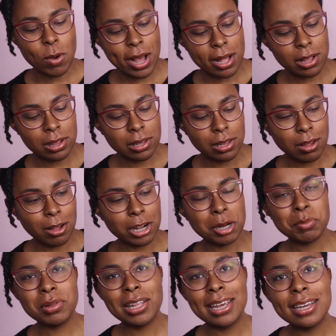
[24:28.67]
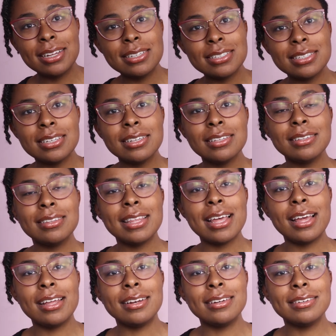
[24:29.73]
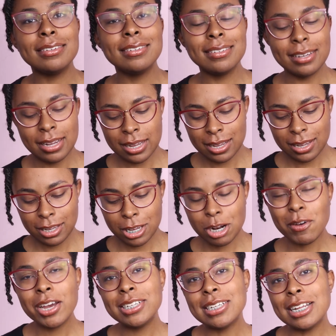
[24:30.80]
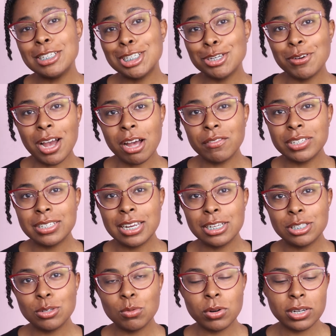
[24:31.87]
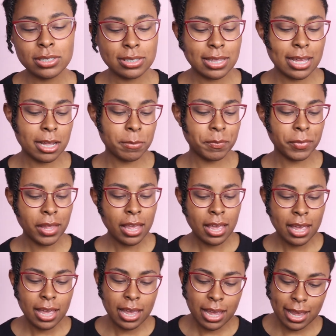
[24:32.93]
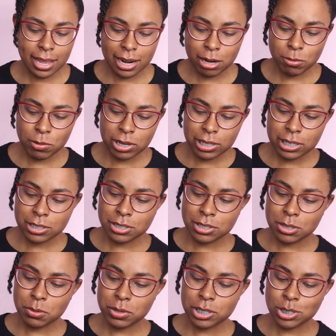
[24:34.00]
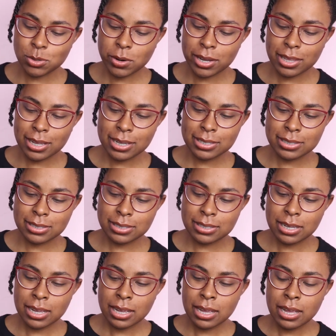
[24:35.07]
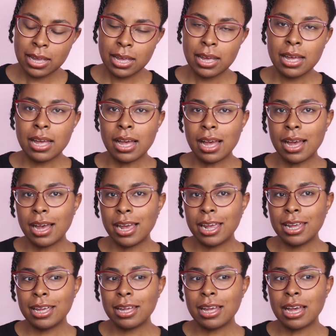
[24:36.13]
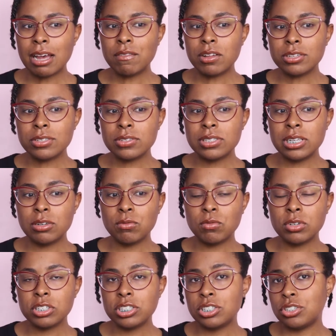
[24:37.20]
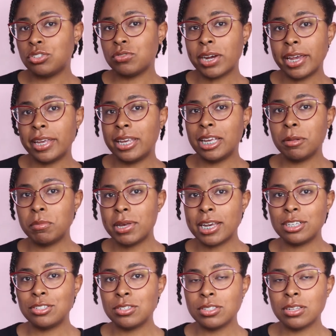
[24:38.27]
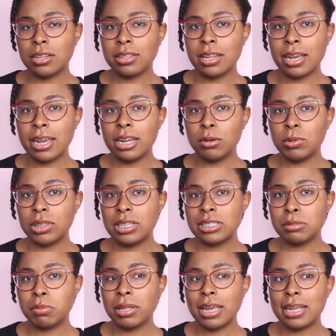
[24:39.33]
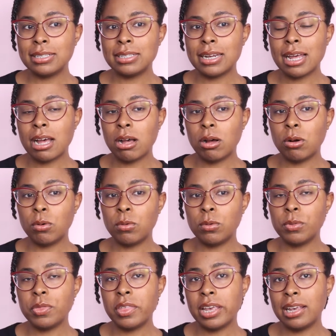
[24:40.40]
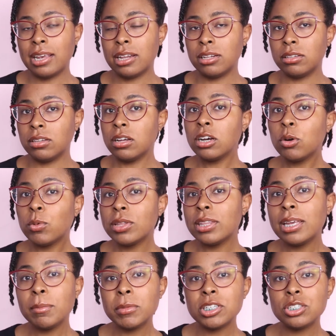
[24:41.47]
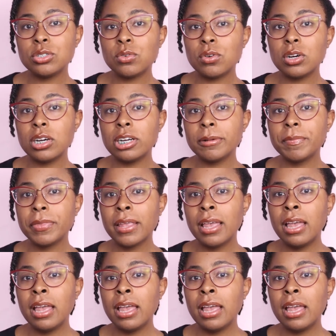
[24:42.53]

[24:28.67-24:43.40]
well on a plant, then, I tend to gravitate towards them, and I really do enjoy this. I have also seen really striking pictures online with these plants and how they can look when they mature